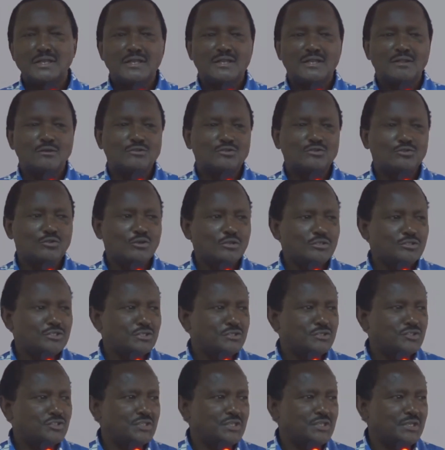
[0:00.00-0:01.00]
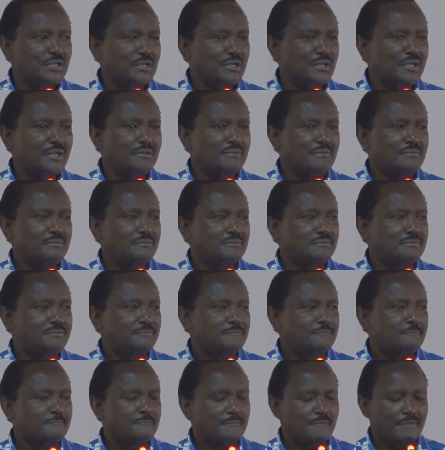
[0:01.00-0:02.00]
night I was watching CNN,
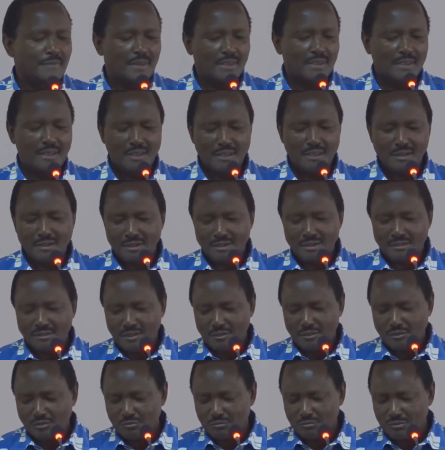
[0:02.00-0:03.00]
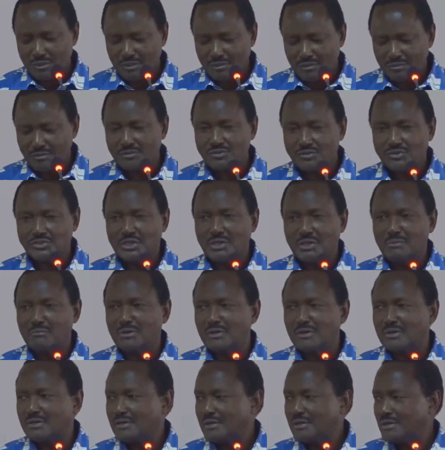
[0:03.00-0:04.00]
and a gentleman who is
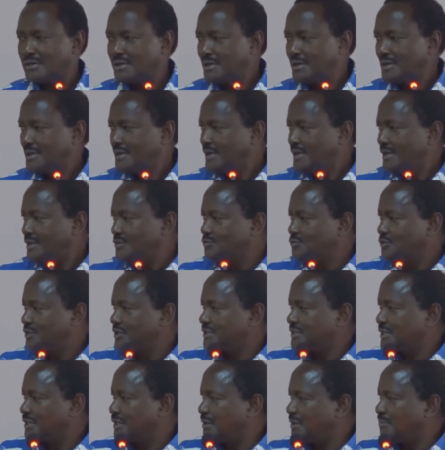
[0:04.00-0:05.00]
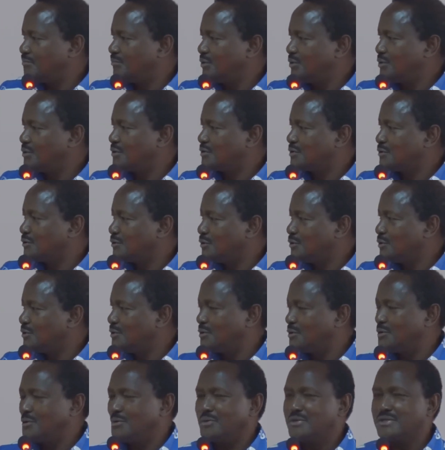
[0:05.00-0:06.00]
German has written a book,
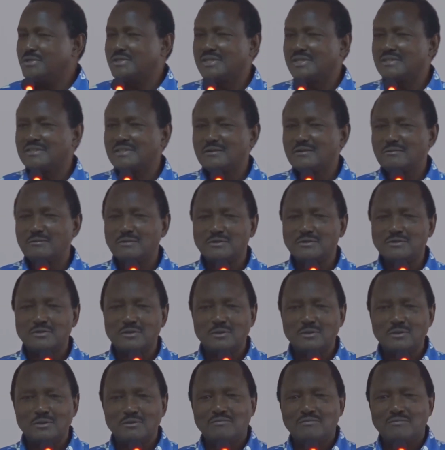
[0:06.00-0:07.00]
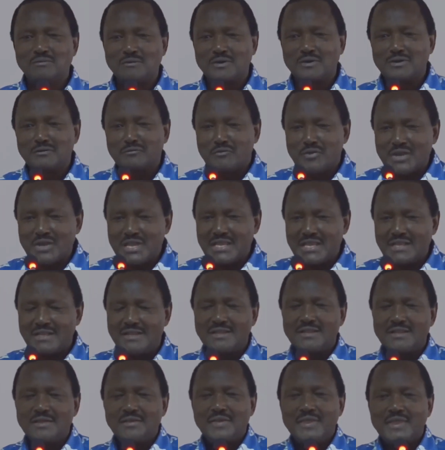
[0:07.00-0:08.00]
Ndugu, which I think we should look for and
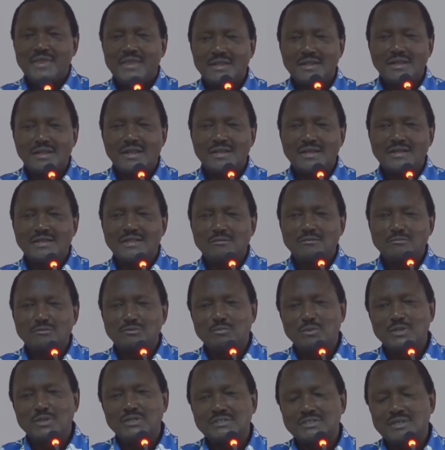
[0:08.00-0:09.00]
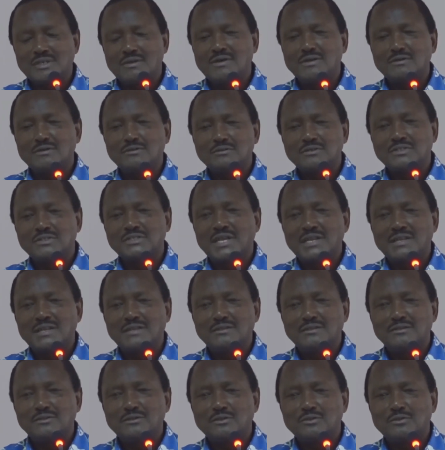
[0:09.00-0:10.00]
read. And Adams, please, I want to
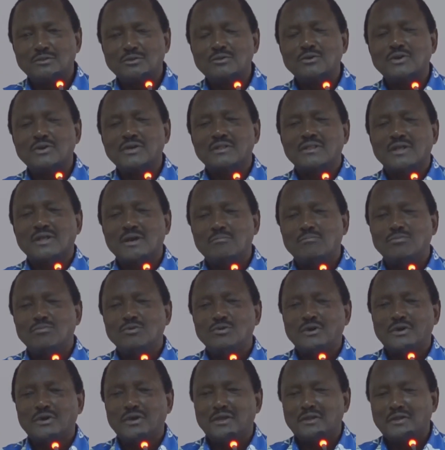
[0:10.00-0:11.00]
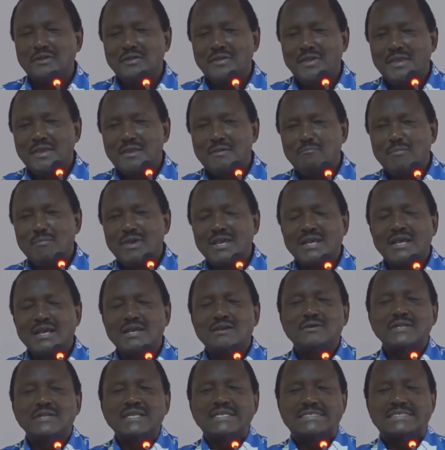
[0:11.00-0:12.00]
challenge you to look at that book and make a
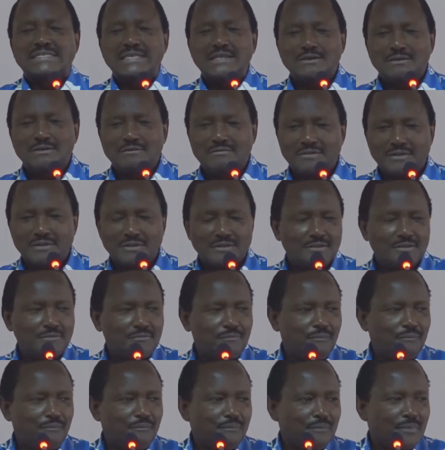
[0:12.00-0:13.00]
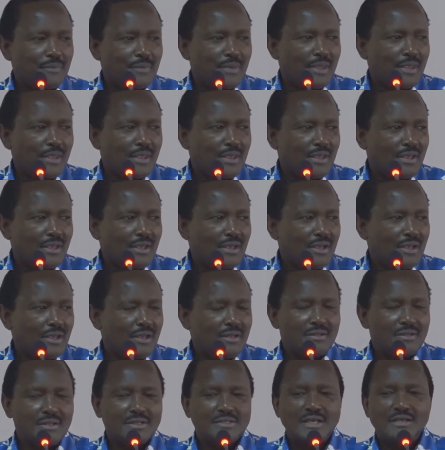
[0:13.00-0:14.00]
critique of it.
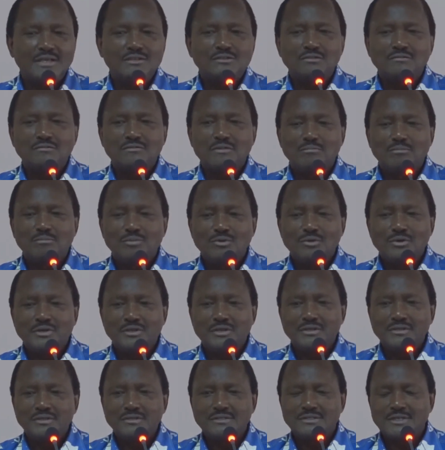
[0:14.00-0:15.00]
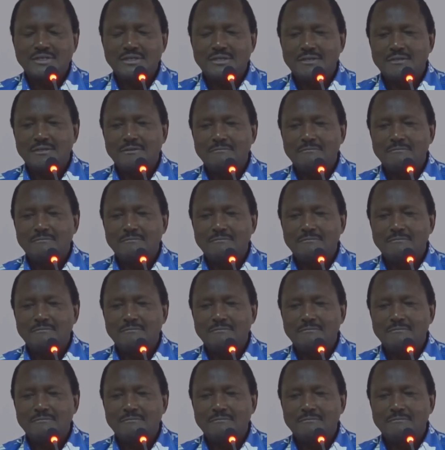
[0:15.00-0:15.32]
The title of the book is